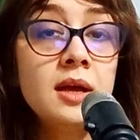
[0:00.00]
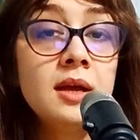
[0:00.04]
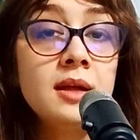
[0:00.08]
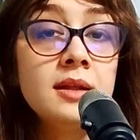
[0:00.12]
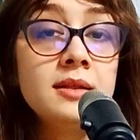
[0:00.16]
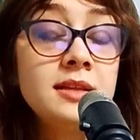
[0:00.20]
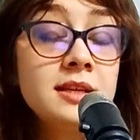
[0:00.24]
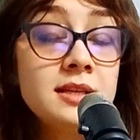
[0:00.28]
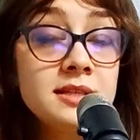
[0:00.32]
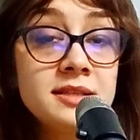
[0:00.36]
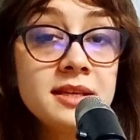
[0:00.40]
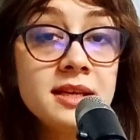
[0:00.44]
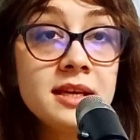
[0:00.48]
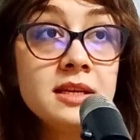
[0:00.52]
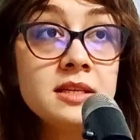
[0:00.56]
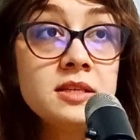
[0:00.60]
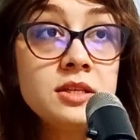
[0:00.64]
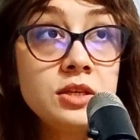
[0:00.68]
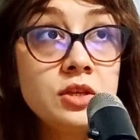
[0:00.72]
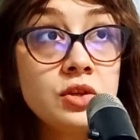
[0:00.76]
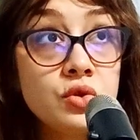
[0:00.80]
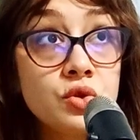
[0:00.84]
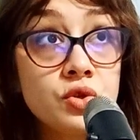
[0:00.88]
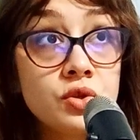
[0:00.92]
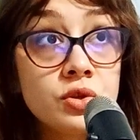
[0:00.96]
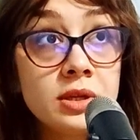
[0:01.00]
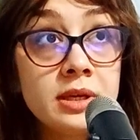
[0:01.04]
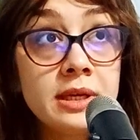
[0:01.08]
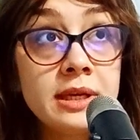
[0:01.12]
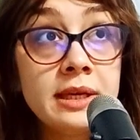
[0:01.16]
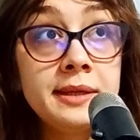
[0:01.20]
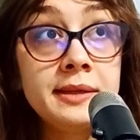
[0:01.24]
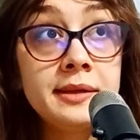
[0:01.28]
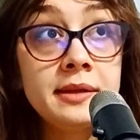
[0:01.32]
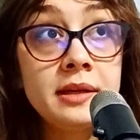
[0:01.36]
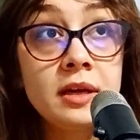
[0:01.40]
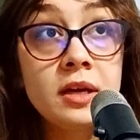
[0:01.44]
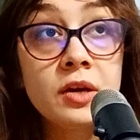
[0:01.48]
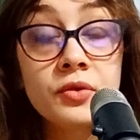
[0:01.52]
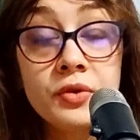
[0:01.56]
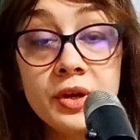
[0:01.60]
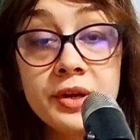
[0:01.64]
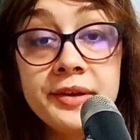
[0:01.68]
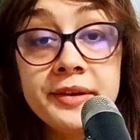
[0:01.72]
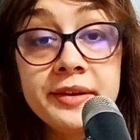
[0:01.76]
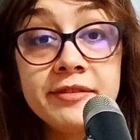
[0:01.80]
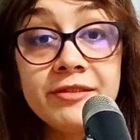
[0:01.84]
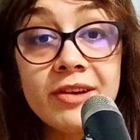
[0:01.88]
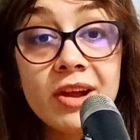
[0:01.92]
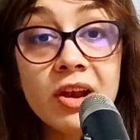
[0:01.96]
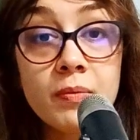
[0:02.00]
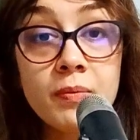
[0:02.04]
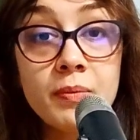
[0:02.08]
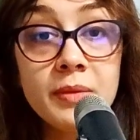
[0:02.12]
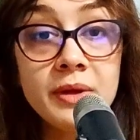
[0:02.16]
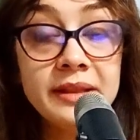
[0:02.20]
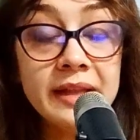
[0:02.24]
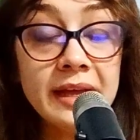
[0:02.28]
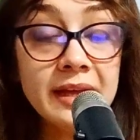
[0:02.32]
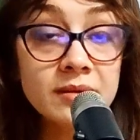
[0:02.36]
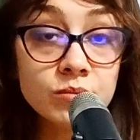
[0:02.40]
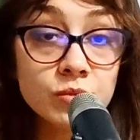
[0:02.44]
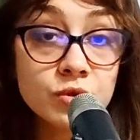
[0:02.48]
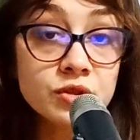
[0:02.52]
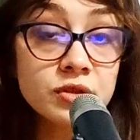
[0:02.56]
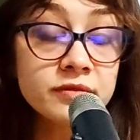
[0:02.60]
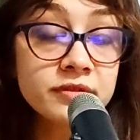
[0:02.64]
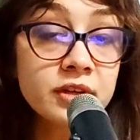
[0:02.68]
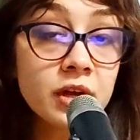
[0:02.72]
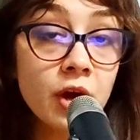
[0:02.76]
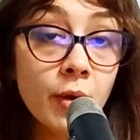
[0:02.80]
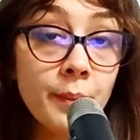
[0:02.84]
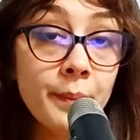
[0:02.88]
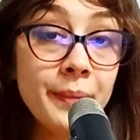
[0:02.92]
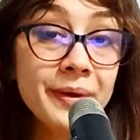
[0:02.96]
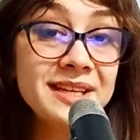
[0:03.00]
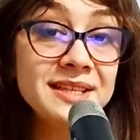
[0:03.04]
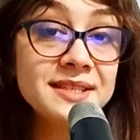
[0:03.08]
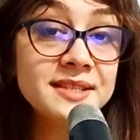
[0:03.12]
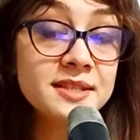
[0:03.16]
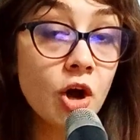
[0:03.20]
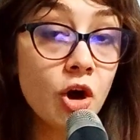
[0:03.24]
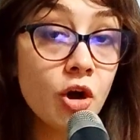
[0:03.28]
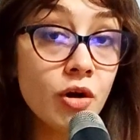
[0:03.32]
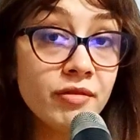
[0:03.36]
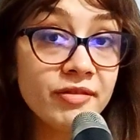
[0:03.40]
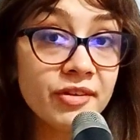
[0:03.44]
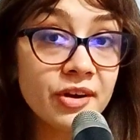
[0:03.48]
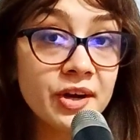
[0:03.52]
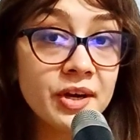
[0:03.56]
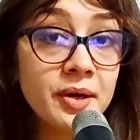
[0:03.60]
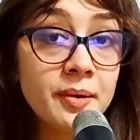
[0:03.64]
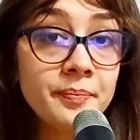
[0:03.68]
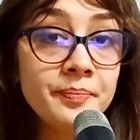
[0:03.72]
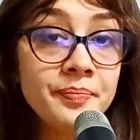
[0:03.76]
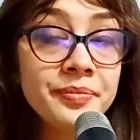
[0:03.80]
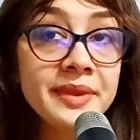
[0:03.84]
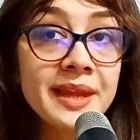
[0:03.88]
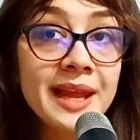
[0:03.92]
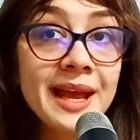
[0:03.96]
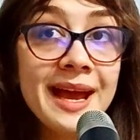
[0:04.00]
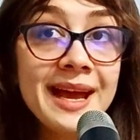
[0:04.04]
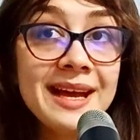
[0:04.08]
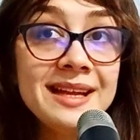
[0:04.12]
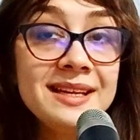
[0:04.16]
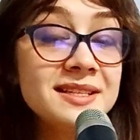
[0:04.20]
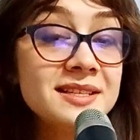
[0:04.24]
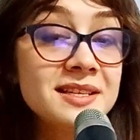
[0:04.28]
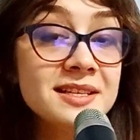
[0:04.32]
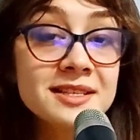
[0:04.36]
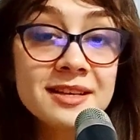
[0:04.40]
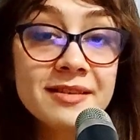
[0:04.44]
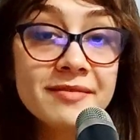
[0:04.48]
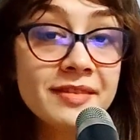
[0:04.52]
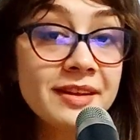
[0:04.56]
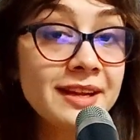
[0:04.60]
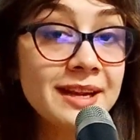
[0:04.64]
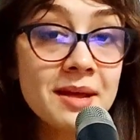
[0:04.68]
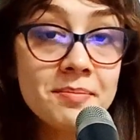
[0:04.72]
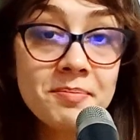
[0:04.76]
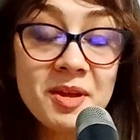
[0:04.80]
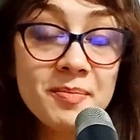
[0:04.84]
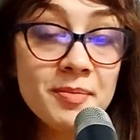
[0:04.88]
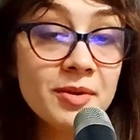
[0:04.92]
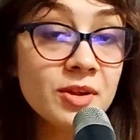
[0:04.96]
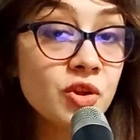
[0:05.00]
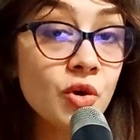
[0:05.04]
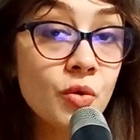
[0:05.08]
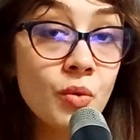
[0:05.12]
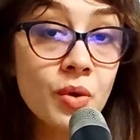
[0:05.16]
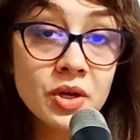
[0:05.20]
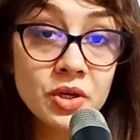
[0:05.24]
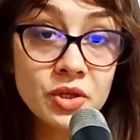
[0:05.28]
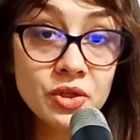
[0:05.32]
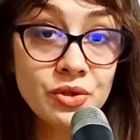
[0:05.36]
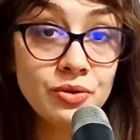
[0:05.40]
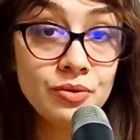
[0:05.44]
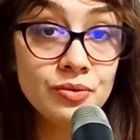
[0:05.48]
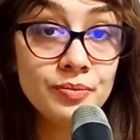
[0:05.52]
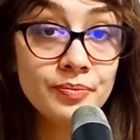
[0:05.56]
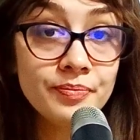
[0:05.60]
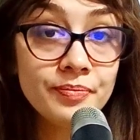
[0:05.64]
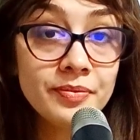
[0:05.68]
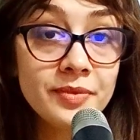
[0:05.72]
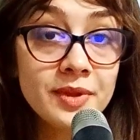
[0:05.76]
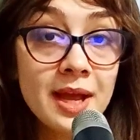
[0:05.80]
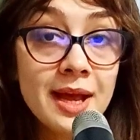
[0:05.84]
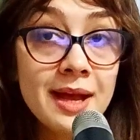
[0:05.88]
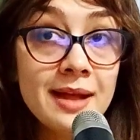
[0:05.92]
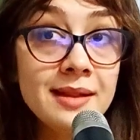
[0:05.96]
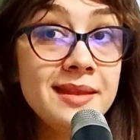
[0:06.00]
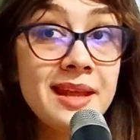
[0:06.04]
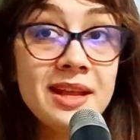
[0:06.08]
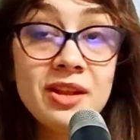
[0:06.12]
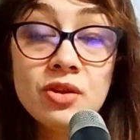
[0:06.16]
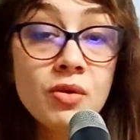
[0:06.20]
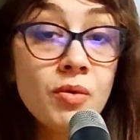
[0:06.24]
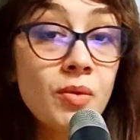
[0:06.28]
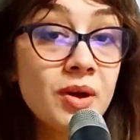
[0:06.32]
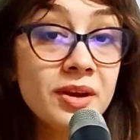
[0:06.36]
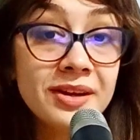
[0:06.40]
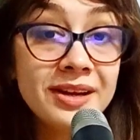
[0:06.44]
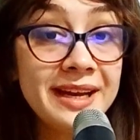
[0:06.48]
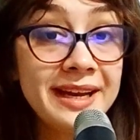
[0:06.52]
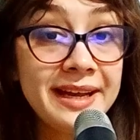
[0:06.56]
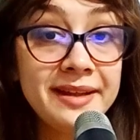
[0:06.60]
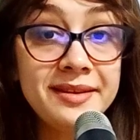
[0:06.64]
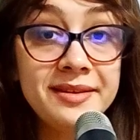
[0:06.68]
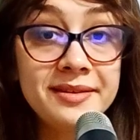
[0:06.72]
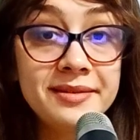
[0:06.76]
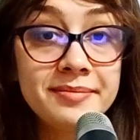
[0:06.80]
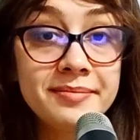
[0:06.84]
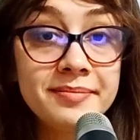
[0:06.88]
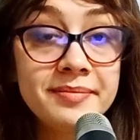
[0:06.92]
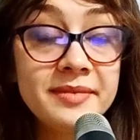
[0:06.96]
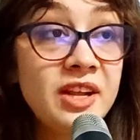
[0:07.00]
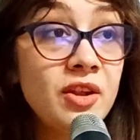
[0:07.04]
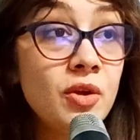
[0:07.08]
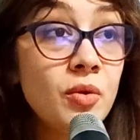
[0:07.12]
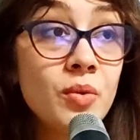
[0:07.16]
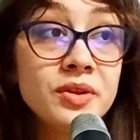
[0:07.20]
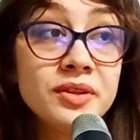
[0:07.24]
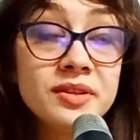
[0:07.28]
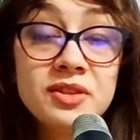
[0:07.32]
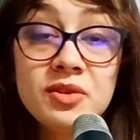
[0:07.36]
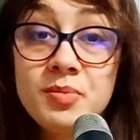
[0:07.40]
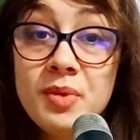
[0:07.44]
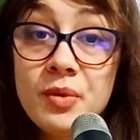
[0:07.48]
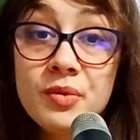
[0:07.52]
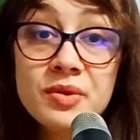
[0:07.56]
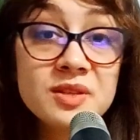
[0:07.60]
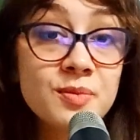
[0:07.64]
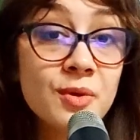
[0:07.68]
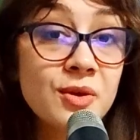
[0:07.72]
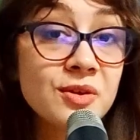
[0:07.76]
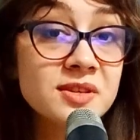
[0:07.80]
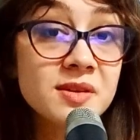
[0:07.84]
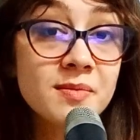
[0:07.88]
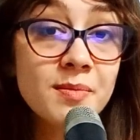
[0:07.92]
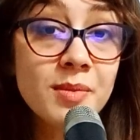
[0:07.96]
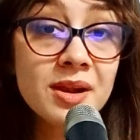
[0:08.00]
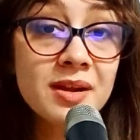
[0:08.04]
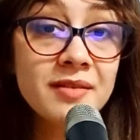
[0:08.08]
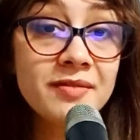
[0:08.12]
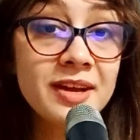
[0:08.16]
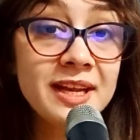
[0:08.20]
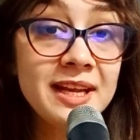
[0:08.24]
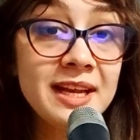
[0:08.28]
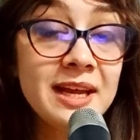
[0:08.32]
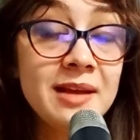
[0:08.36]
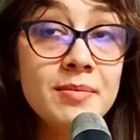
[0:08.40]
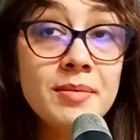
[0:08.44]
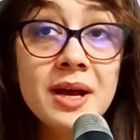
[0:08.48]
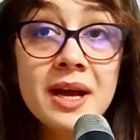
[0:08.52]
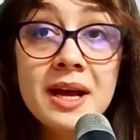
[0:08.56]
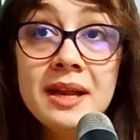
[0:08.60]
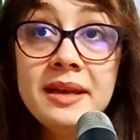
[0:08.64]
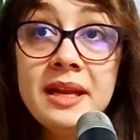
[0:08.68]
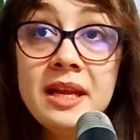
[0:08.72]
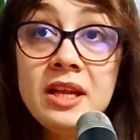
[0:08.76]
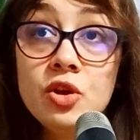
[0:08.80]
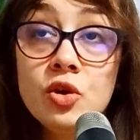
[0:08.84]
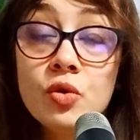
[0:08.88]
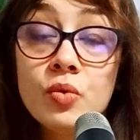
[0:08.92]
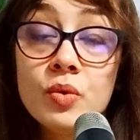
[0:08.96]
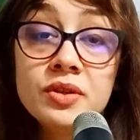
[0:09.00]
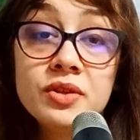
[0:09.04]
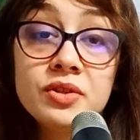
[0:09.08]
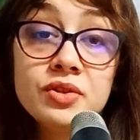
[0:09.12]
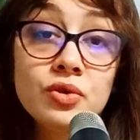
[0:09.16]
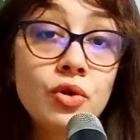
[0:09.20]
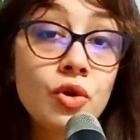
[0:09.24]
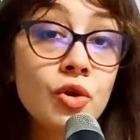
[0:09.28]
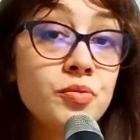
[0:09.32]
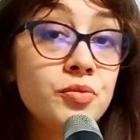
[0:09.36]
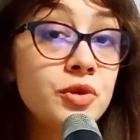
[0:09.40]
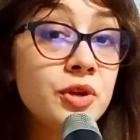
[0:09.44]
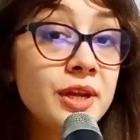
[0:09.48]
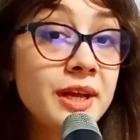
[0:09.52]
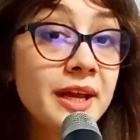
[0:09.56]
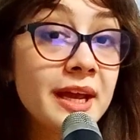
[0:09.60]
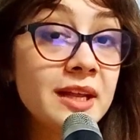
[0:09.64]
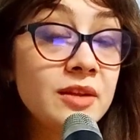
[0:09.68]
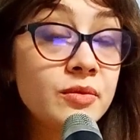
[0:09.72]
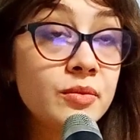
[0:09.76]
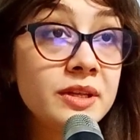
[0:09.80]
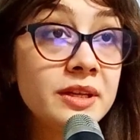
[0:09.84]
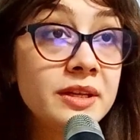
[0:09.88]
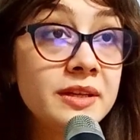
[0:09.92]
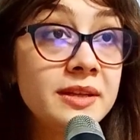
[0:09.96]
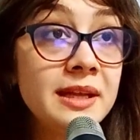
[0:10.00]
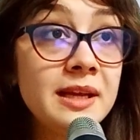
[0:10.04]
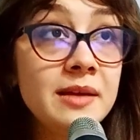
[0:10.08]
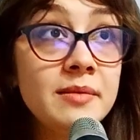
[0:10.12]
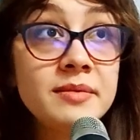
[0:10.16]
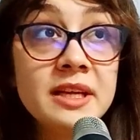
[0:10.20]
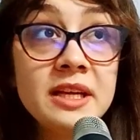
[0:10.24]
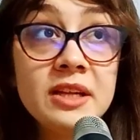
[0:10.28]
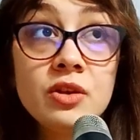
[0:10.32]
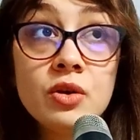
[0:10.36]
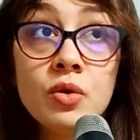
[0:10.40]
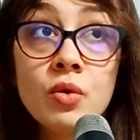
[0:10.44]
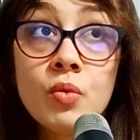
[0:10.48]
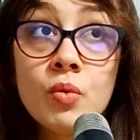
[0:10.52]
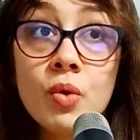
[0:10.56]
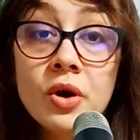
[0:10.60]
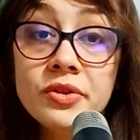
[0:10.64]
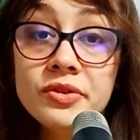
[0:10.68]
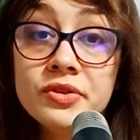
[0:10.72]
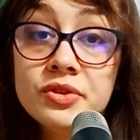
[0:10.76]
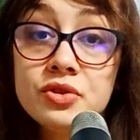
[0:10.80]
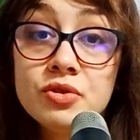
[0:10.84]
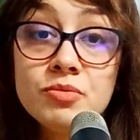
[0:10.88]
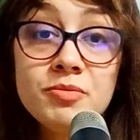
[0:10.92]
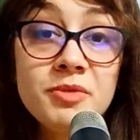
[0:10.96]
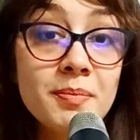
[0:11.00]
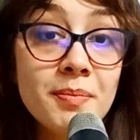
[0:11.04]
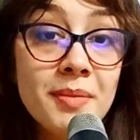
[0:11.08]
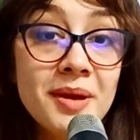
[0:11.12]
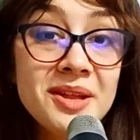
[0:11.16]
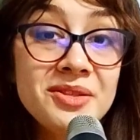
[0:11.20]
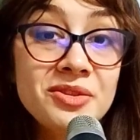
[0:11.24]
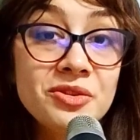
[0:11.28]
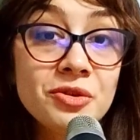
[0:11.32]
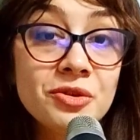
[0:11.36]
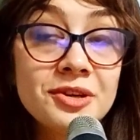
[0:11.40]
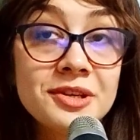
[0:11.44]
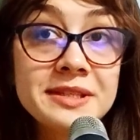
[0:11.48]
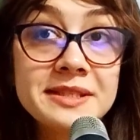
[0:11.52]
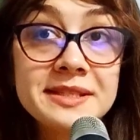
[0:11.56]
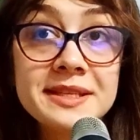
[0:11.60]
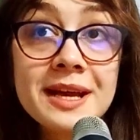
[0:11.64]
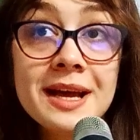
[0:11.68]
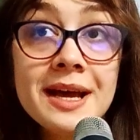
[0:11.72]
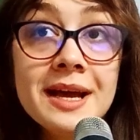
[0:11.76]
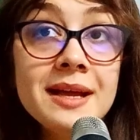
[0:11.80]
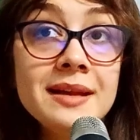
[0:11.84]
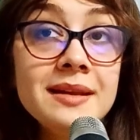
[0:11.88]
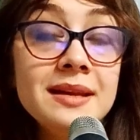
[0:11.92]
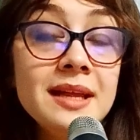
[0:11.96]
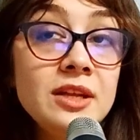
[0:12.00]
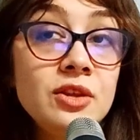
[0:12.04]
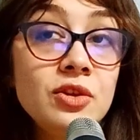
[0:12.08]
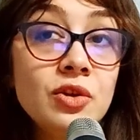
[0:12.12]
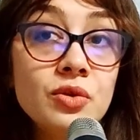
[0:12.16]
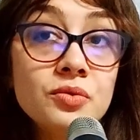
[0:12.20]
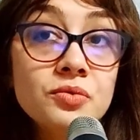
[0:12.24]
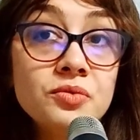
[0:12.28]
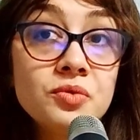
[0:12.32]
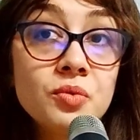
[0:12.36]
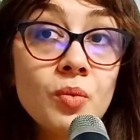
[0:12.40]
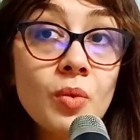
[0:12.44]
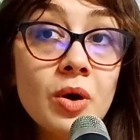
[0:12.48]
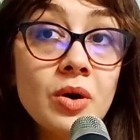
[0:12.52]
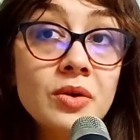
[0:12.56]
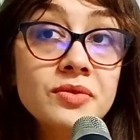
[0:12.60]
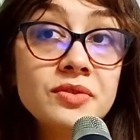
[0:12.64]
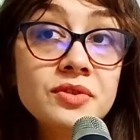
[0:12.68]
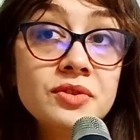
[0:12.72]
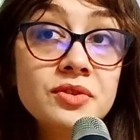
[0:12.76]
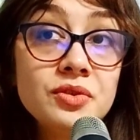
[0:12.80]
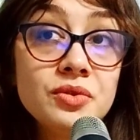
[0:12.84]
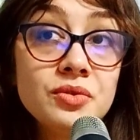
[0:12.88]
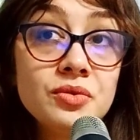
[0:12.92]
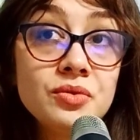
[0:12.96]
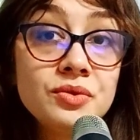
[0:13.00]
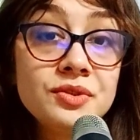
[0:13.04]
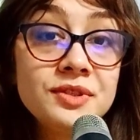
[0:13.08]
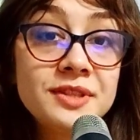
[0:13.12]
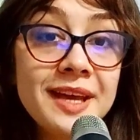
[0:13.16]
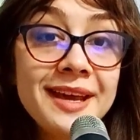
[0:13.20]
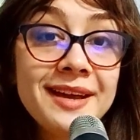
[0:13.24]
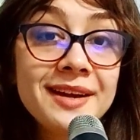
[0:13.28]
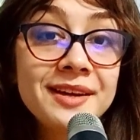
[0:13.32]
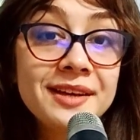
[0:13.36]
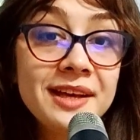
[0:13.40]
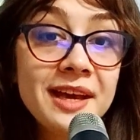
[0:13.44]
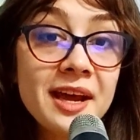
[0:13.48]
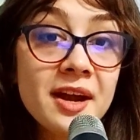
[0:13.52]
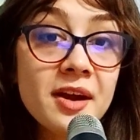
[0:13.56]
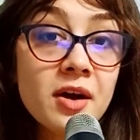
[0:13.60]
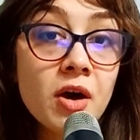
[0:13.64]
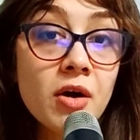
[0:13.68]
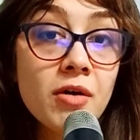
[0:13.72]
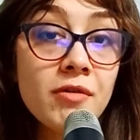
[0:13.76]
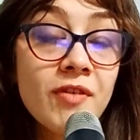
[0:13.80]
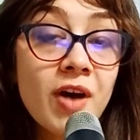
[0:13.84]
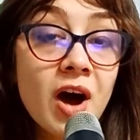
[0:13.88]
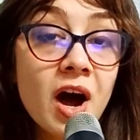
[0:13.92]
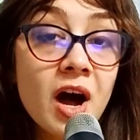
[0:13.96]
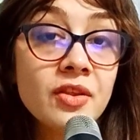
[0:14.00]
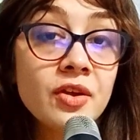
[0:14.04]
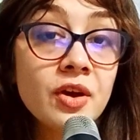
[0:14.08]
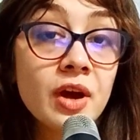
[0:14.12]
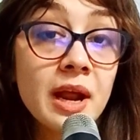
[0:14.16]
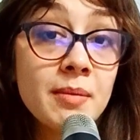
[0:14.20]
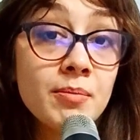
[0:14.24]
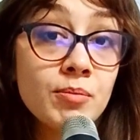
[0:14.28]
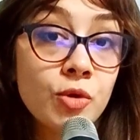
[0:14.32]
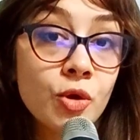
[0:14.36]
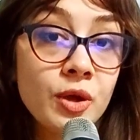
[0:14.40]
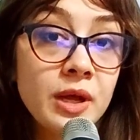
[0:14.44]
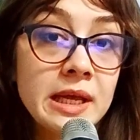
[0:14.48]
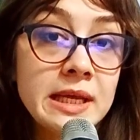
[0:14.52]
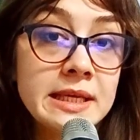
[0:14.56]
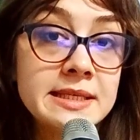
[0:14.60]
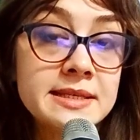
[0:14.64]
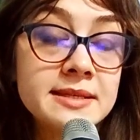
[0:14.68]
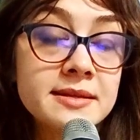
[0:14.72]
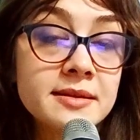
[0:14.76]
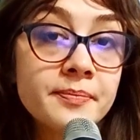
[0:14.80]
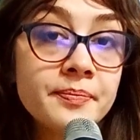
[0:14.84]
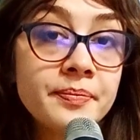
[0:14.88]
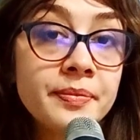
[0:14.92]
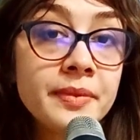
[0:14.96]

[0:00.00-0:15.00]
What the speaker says: This is usually the career development that most of the companies offer, and this is something that people don't want to do. They don't want to lead. They don't want to be responsible of a team. They don't want to communicate with the team. They don't want to be mentors. They don't want to take care of other employees.